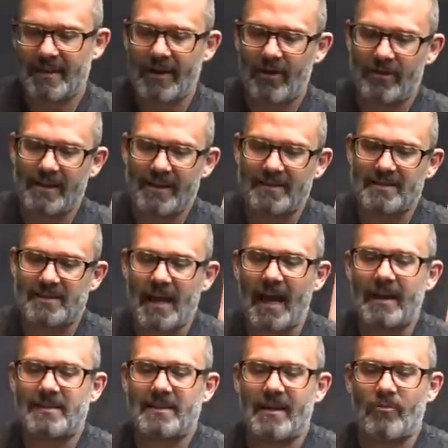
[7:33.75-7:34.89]
they are the
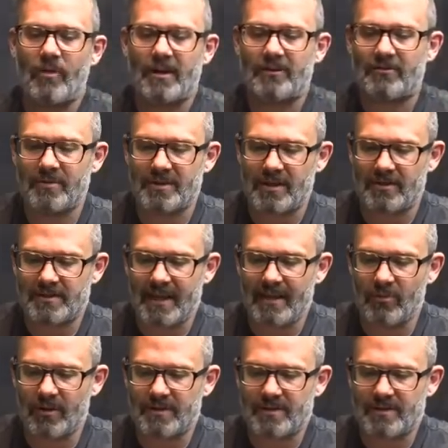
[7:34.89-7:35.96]
exact same one from the General's Handbook.